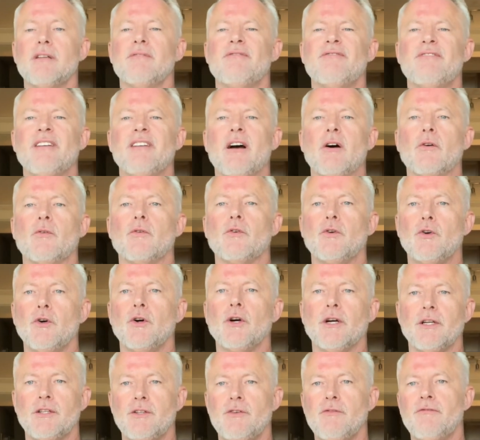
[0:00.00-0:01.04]
It felt
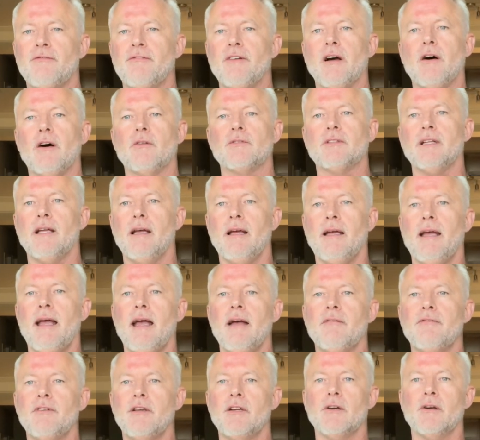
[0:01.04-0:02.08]
good. You felt
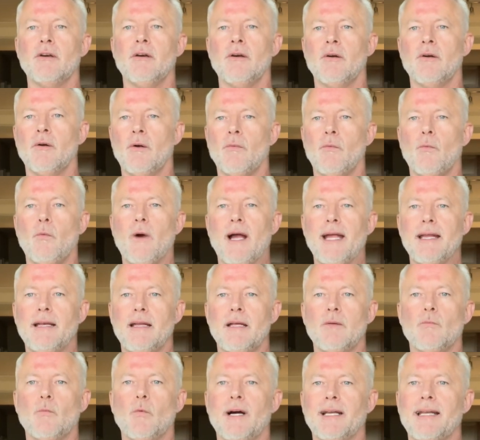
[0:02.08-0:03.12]
heavier weight
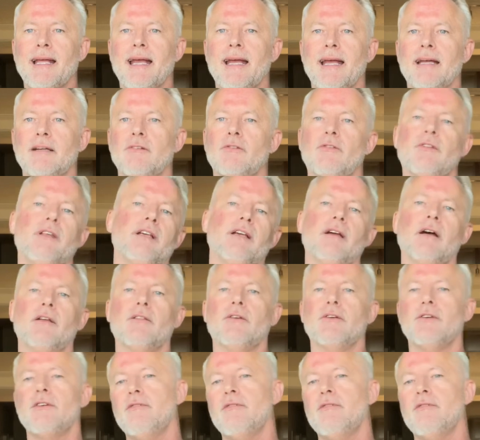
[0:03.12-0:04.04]
in one hand or the other.